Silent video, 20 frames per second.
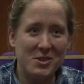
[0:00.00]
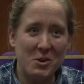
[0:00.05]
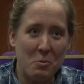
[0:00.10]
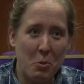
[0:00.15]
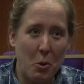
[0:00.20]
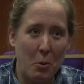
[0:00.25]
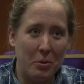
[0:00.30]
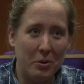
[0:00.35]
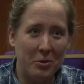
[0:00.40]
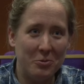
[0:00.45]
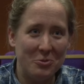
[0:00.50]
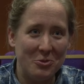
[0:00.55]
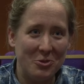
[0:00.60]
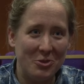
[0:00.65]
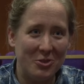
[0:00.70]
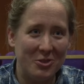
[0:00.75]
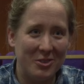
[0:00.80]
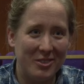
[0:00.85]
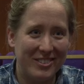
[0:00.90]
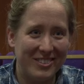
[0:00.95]
some
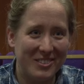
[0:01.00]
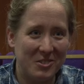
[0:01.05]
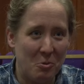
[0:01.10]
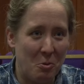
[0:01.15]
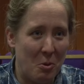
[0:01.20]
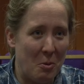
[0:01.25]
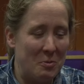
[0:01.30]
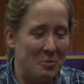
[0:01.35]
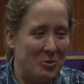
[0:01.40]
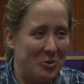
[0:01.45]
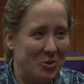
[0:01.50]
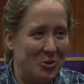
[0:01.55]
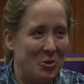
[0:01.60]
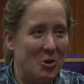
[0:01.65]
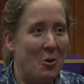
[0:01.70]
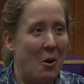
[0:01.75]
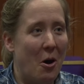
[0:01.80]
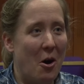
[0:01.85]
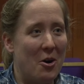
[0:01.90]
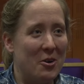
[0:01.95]
problems, some problems are
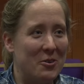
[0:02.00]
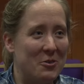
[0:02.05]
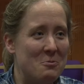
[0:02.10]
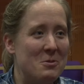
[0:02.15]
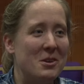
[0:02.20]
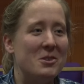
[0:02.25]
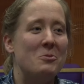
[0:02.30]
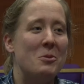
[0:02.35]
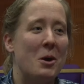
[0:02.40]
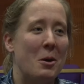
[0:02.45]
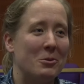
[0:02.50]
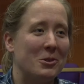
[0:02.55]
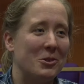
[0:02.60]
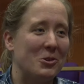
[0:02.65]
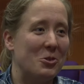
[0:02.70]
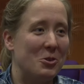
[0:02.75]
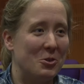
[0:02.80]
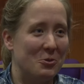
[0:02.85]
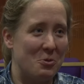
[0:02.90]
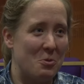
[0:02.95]
too hard for me to be able to
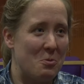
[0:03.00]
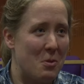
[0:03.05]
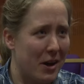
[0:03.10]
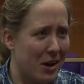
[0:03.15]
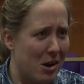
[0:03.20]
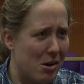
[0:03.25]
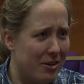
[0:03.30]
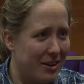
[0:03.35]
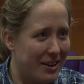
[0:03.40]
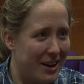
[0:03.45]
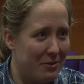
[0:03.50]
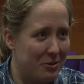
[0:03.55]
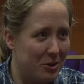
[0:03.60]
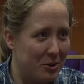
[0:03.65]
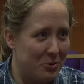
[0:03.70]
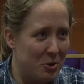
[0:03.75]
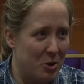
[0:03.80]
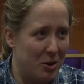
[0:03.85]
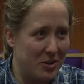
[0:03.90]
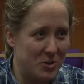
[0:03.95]
solve with my current level
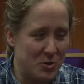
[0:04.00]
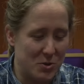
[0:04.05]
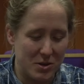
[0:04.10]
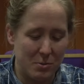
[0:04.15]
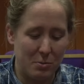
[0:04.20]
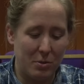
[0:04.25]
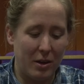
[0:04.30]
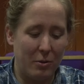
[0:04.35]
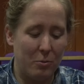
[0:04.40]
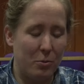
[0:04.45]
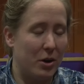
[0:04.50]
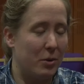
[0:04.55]
of knowledge or something.